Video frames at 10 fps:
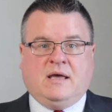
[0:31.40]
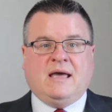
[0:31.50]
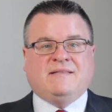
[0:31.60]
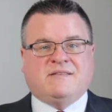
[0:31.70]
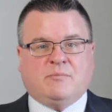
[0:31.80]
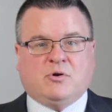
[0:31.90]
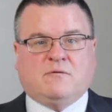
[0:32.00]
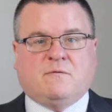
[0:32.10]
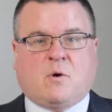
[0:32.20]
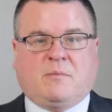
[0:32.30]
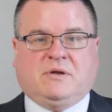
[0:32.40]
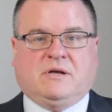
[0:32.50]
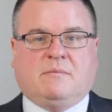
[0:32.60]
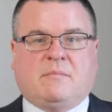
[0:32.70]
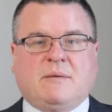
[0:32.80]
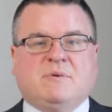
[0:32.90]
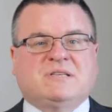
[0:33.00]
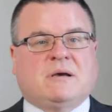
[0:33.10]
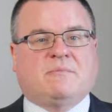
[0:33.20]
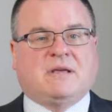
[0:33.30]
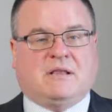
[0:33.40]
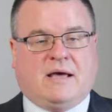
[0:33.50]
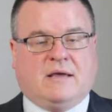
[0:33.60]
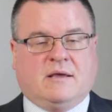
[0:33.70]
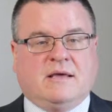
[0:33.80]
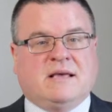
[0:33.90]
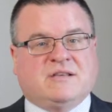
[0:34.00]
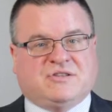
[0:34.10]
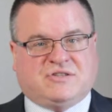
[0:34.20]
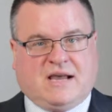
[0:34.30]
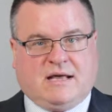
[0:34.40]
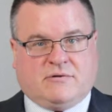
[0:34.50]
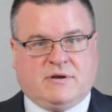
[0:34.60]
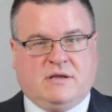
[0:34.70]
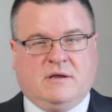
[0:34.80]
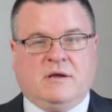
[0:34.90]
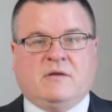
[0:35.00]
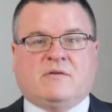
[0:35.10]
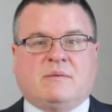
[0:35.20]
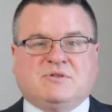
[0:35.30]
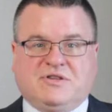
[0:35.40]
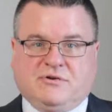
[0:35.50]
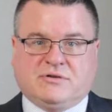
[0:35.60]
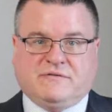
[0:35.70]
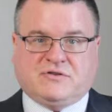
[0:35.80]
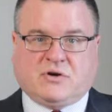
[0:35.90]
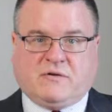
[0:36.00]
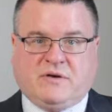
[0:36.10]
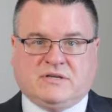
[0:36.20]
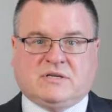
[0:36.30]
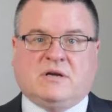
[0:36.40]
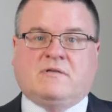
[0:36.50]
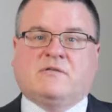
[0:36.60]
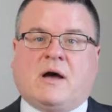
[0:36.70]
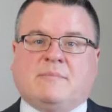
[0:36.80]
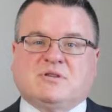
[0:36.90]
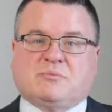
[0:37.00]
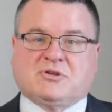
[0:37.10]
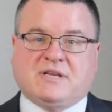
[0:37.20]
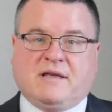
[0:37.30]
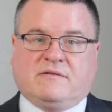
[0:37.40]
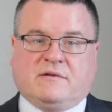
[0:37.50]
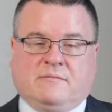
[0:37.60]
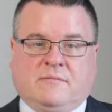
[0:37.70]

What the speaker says: A typical formula might be something like salary times years of service times a percent.